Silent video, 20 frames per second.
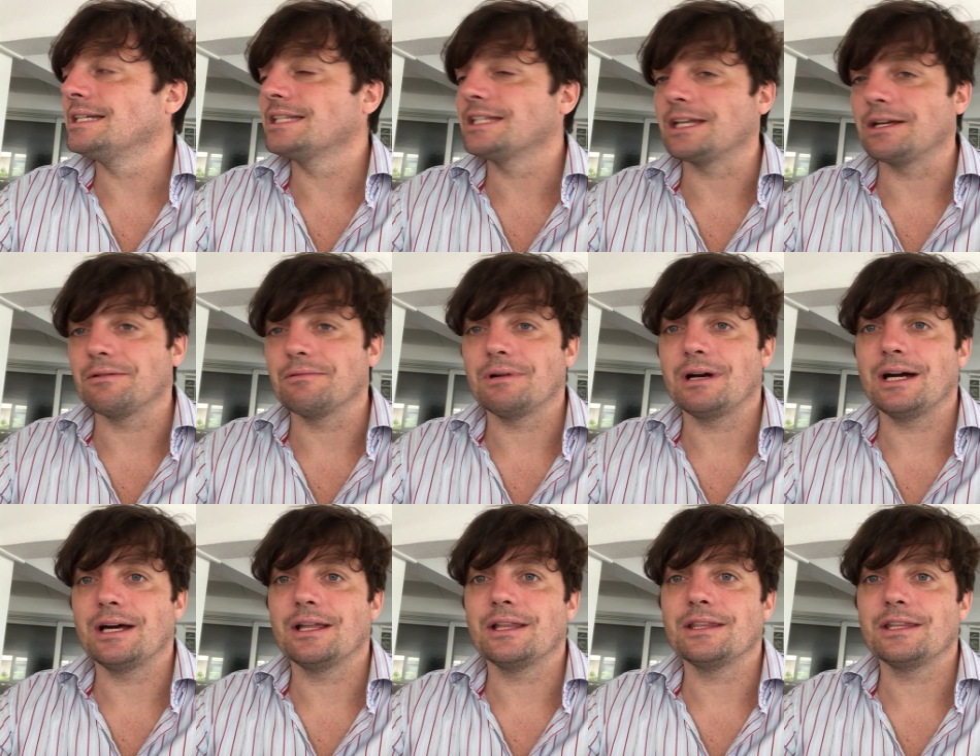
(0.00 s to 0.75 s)
So
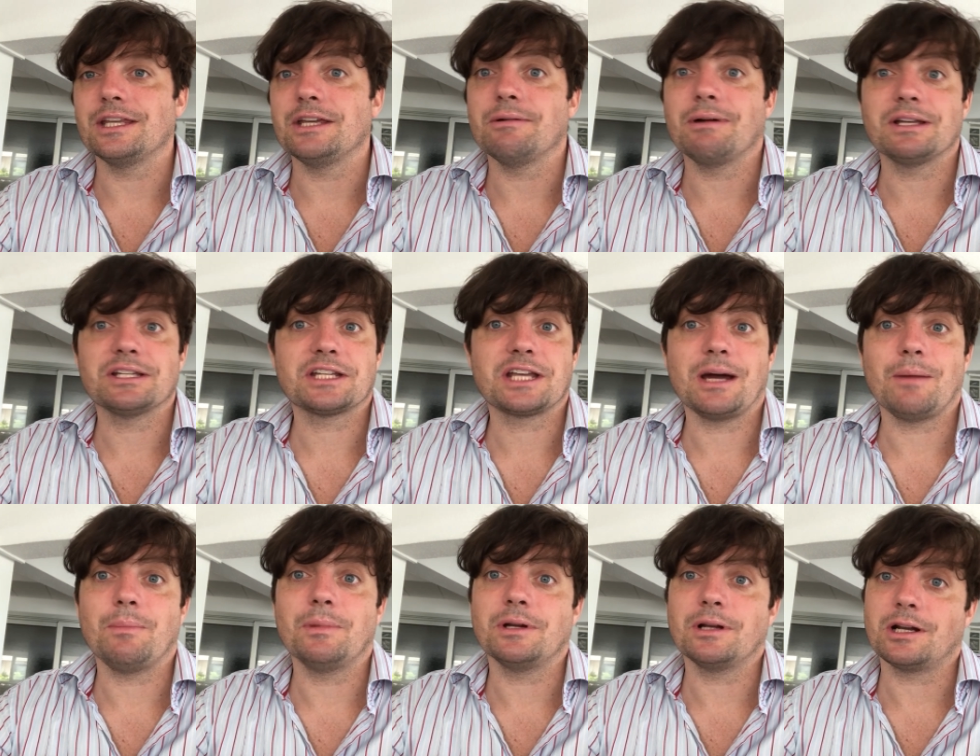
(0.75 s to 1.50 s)
uh, the US
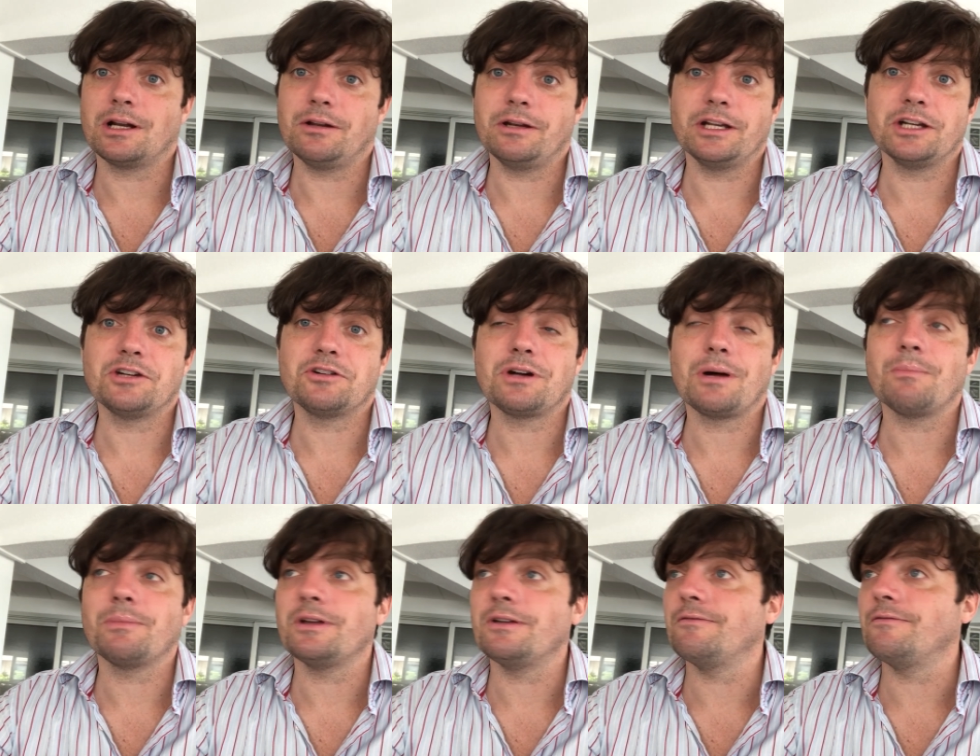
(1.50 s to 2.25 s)
government, including
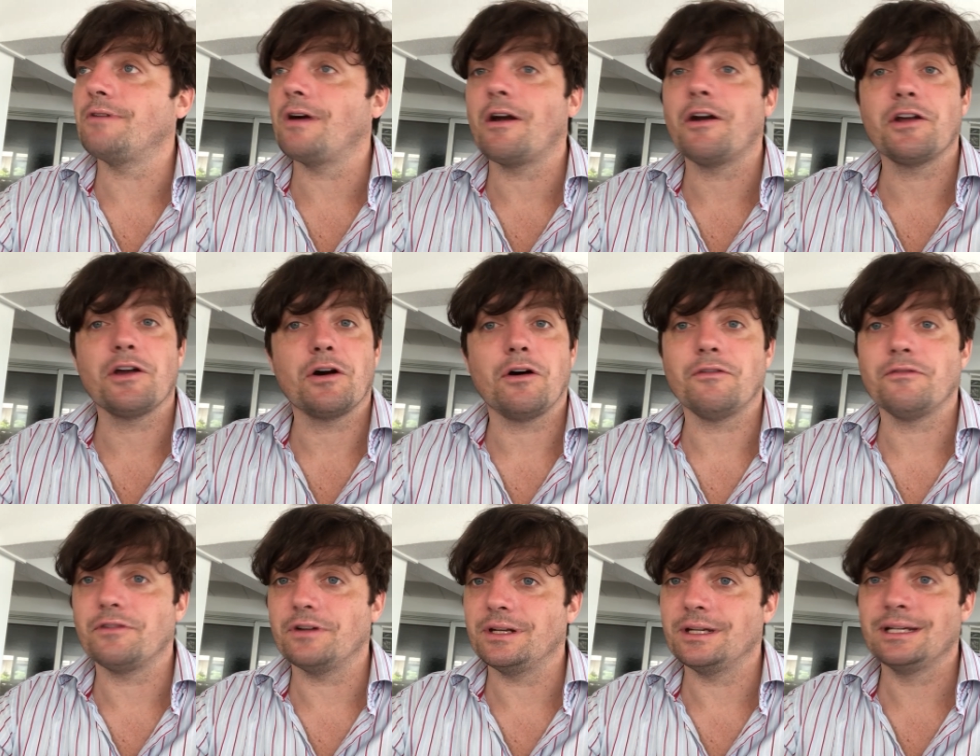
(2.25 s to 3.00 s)
Trump, he very
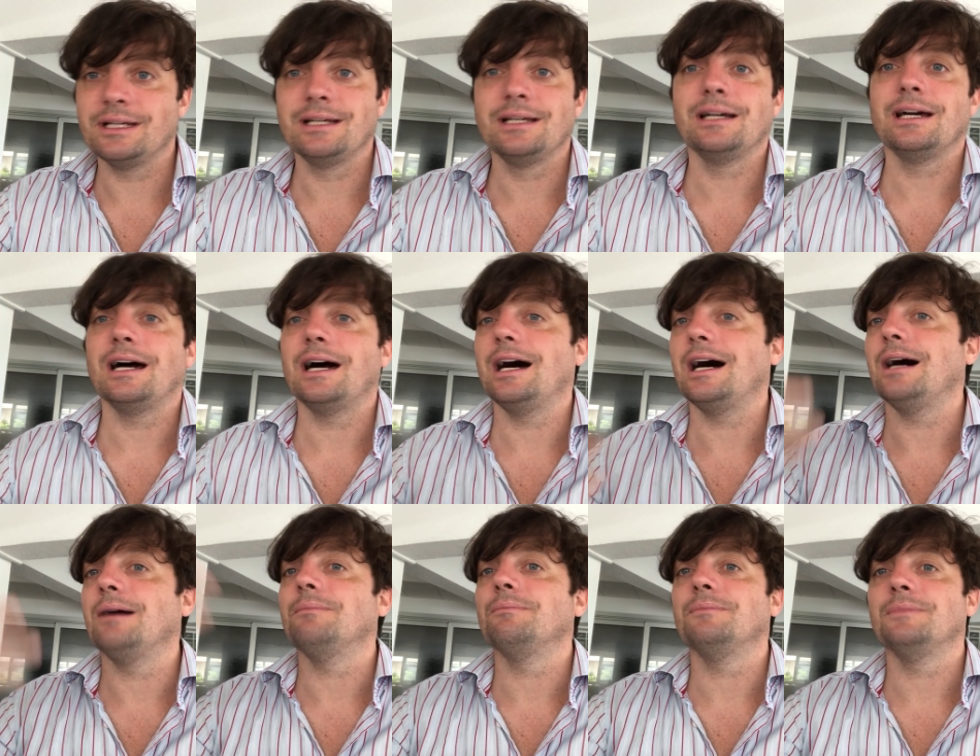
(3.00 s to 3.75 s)
often
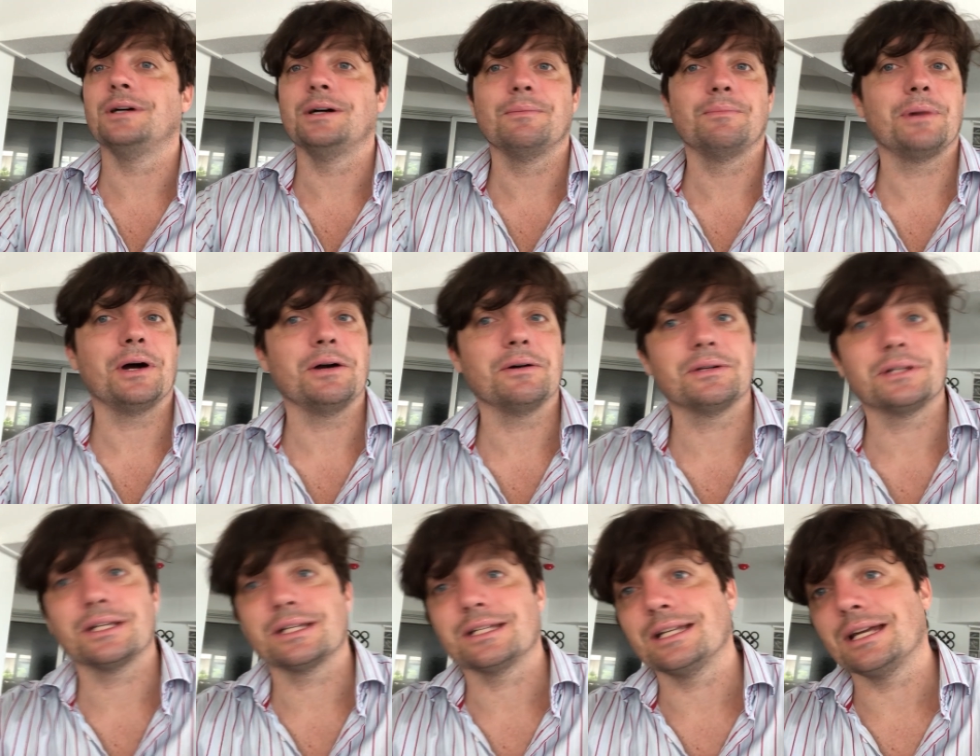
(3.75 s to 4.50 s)
um,
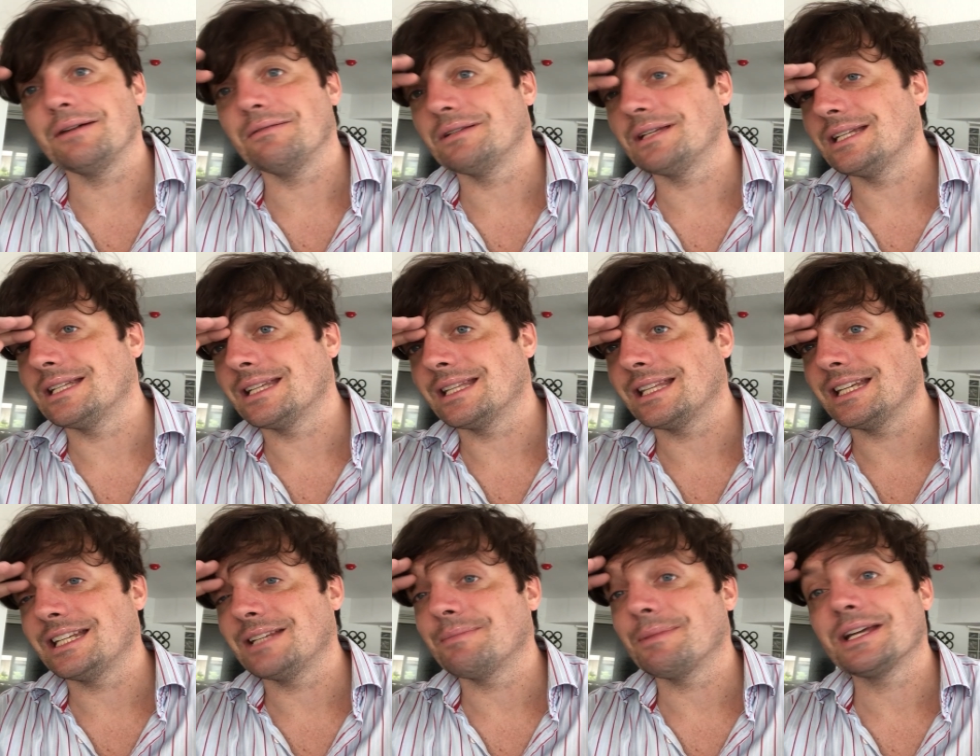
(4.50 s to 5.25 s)
pokes his nose into
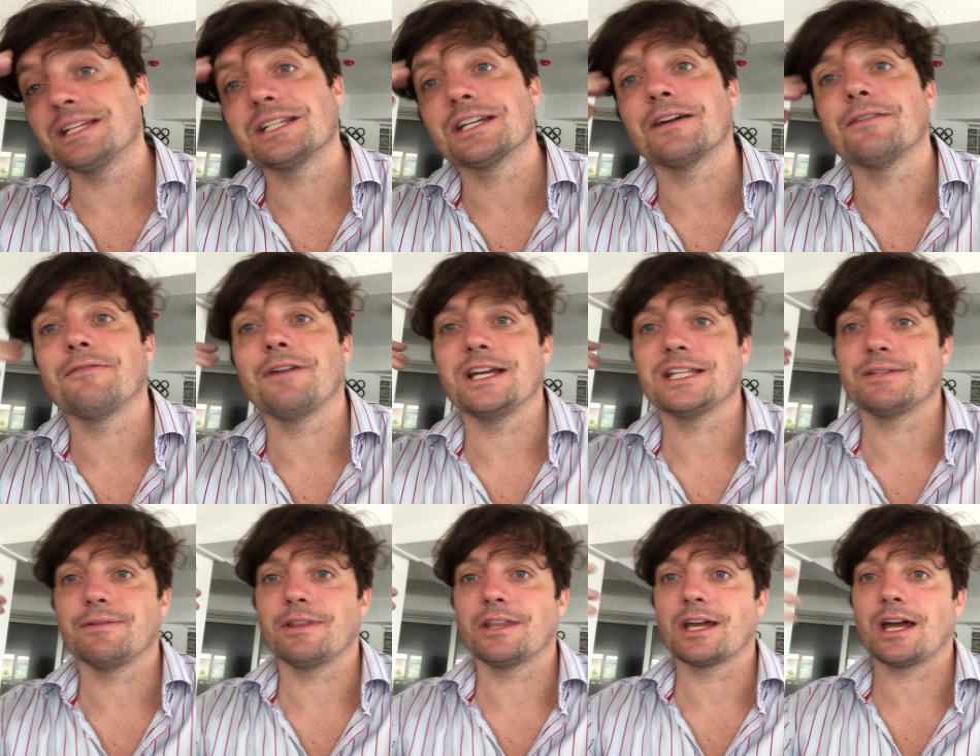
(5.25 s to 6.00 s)
the domestic
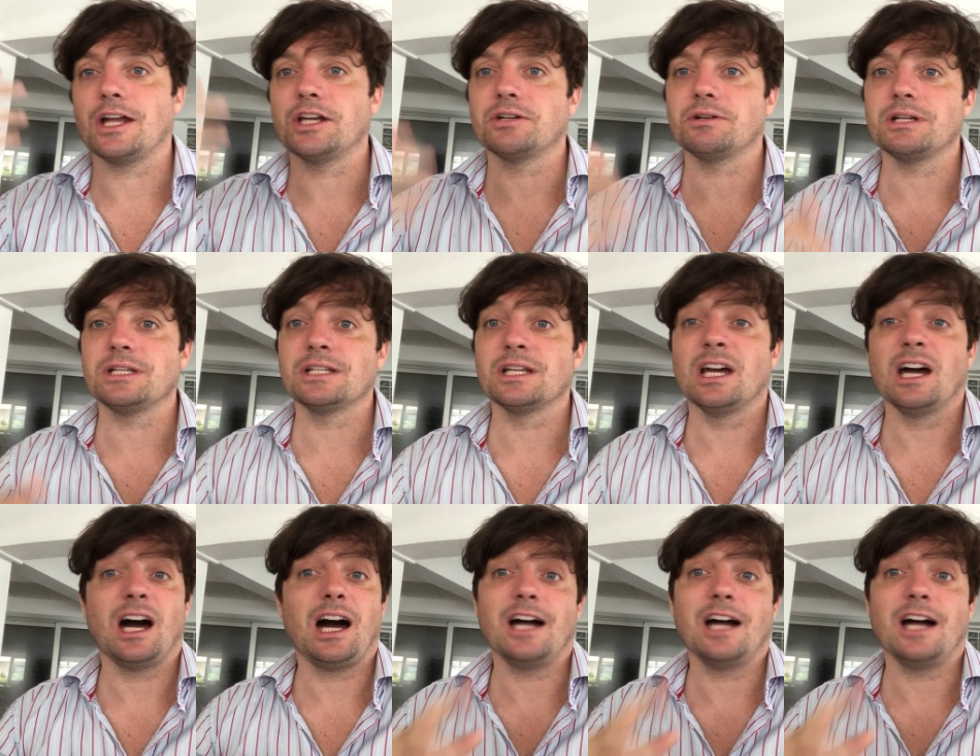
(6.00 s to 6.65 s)
affairs of other countries.